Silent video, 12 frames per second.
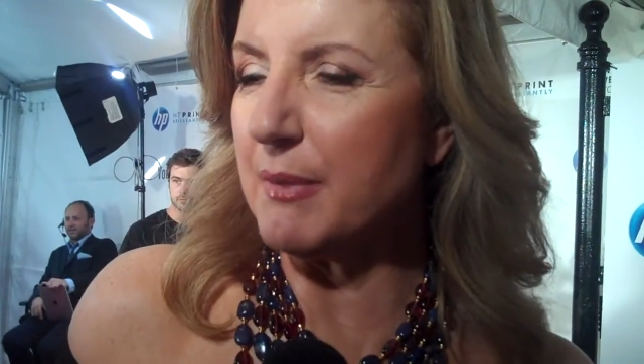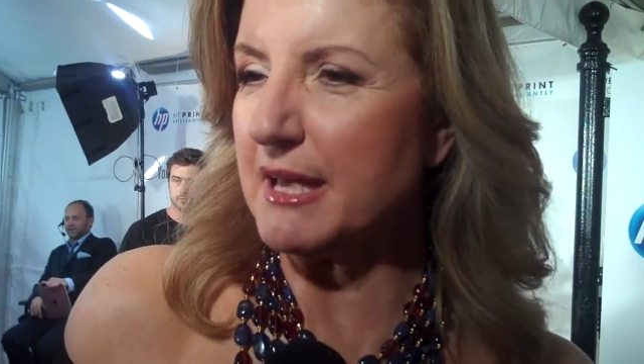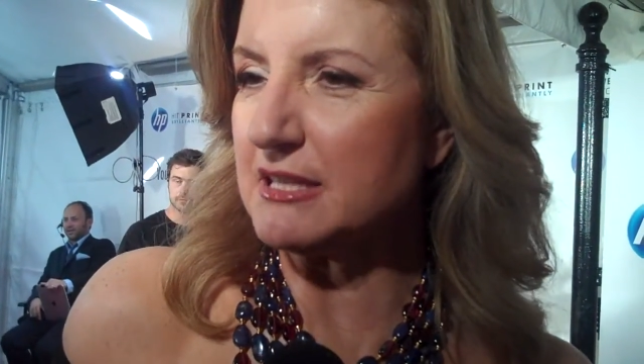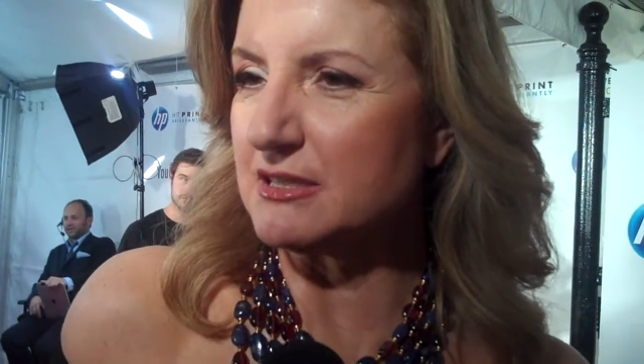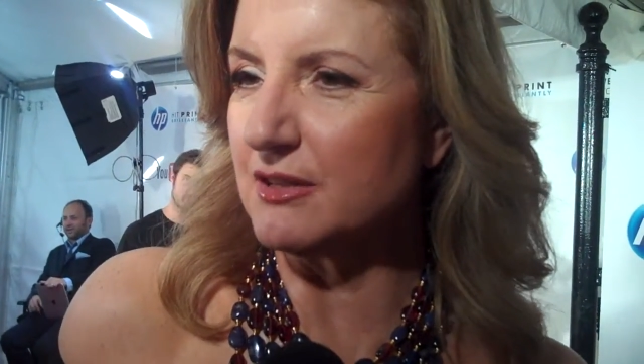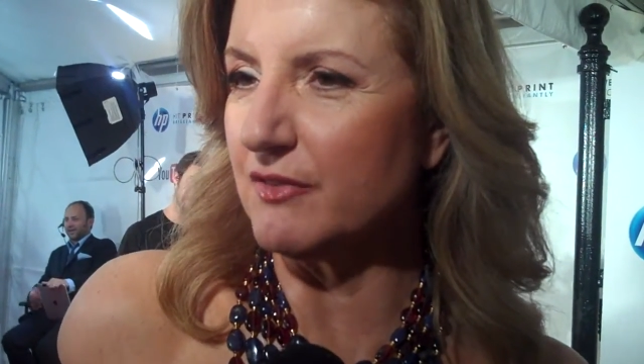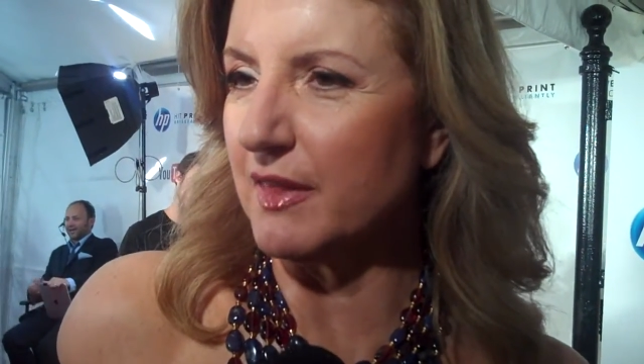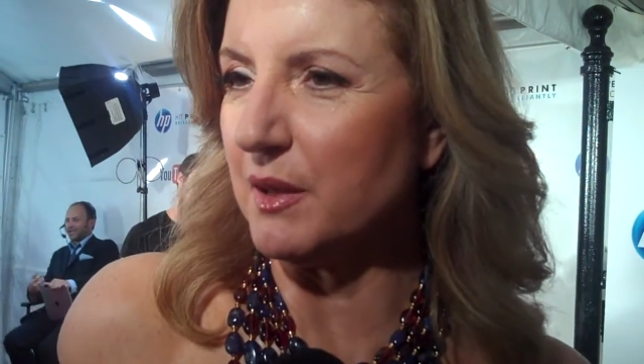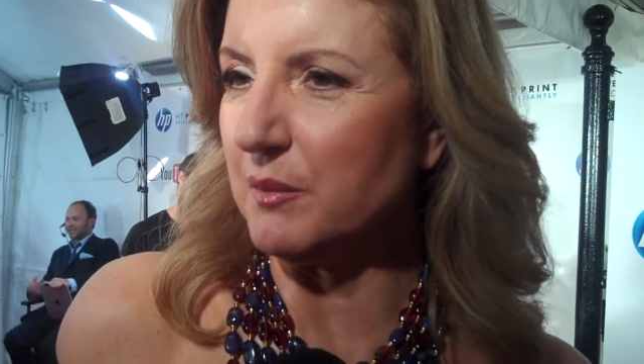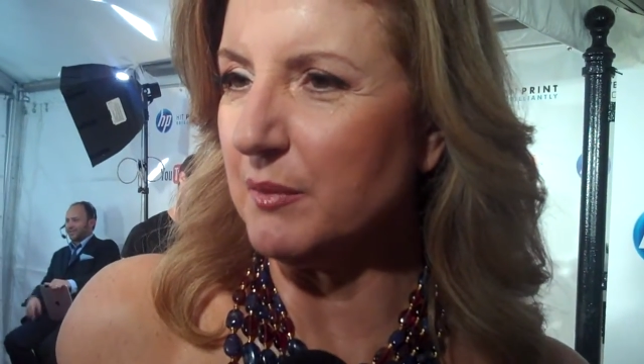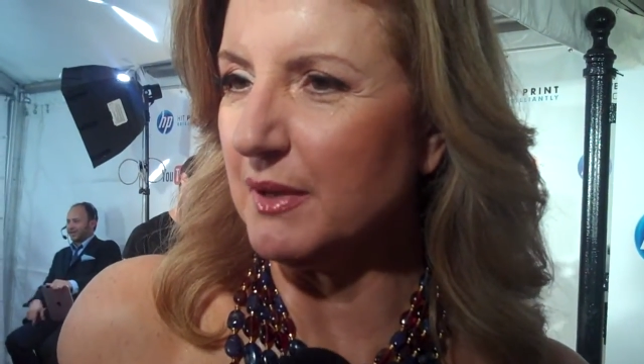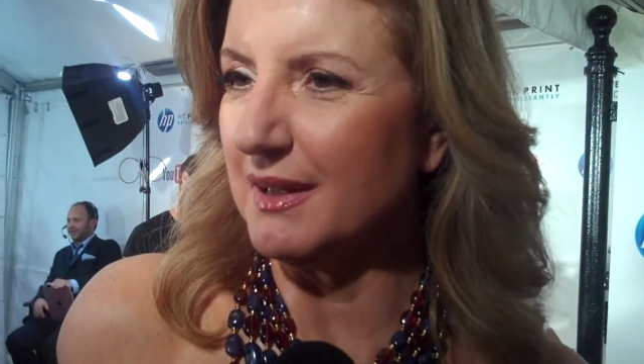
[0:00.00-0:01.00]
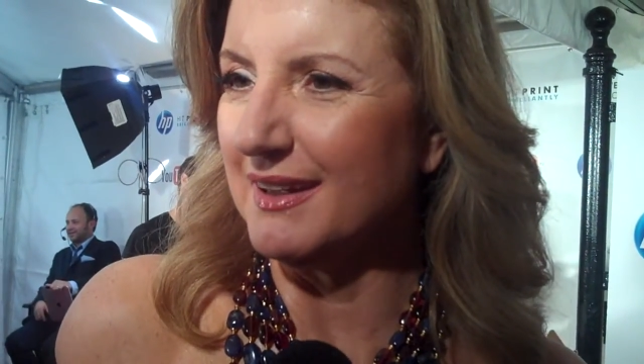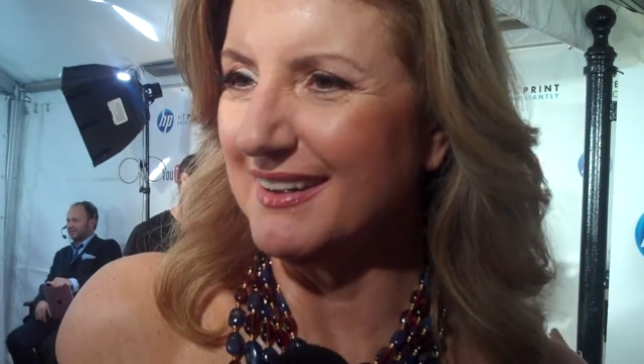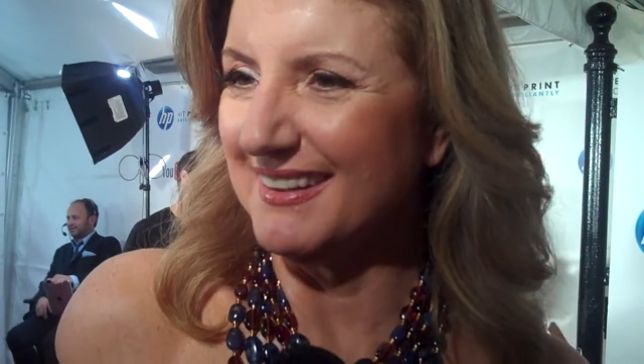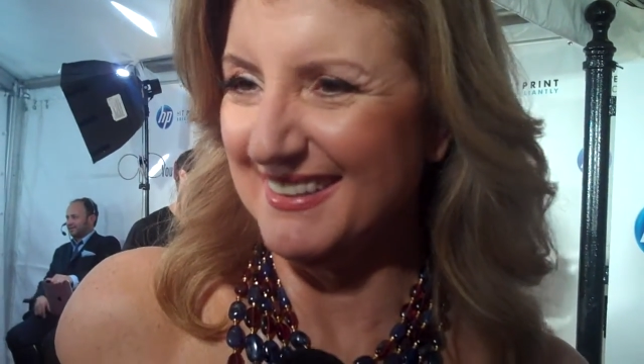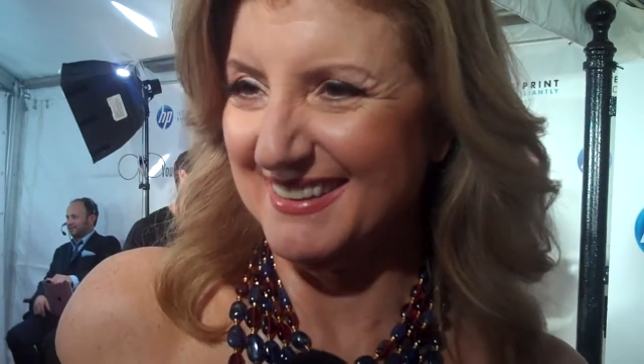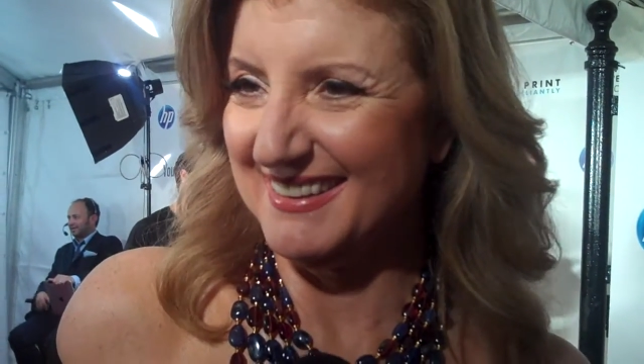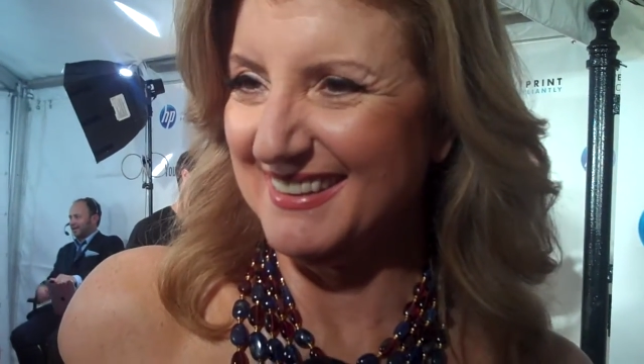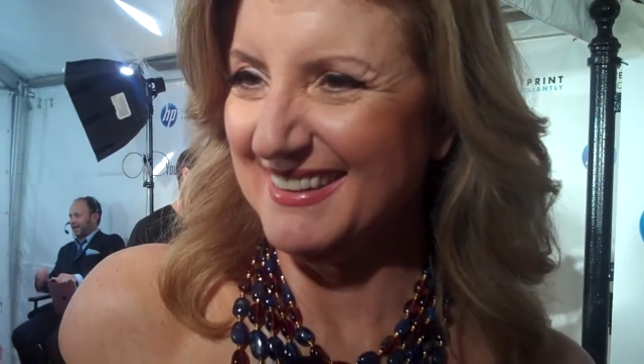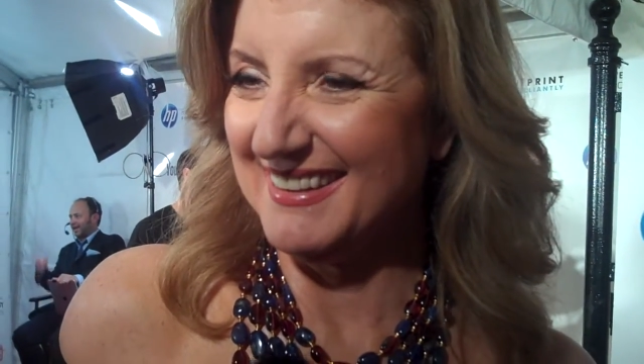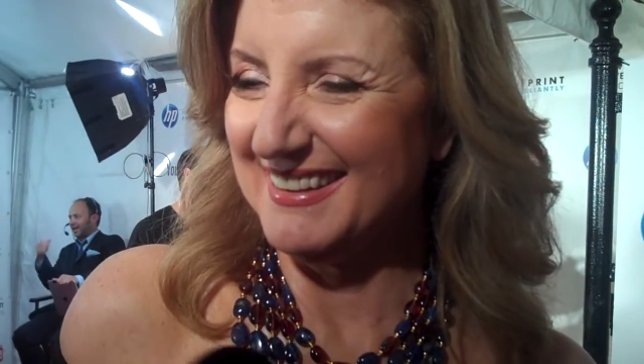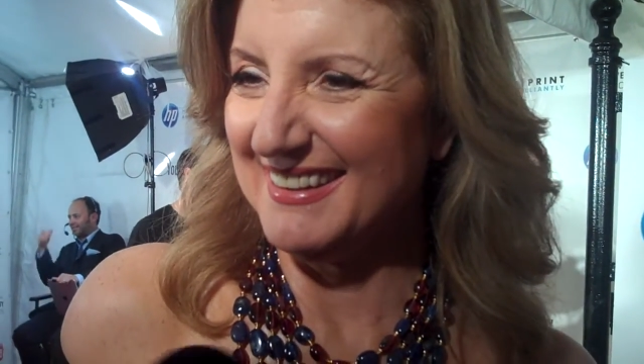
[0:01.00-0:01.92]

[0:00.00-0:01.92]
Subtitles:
best of them.